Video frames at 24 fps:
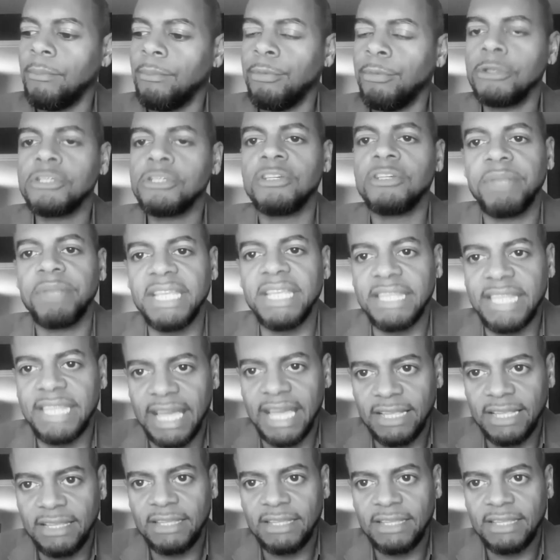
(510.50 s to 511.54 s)
possibly
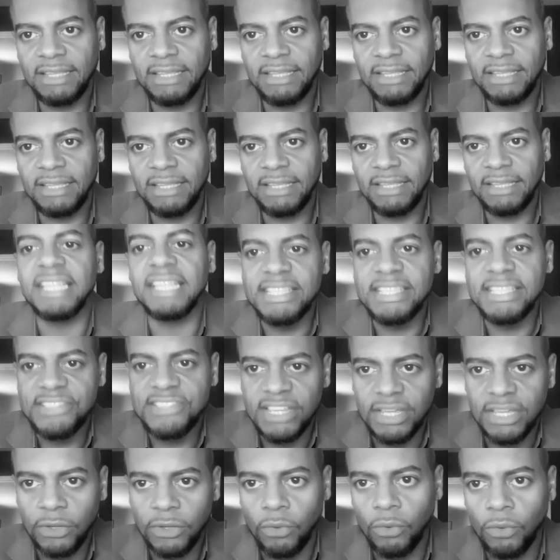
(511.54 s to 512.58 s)
dead,
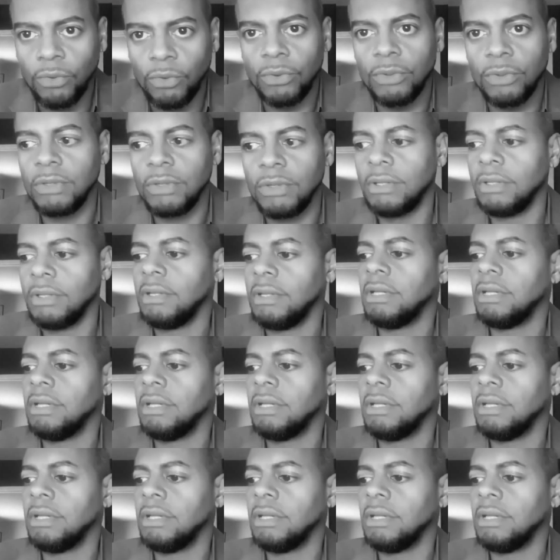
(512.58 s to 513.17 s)
definitely single,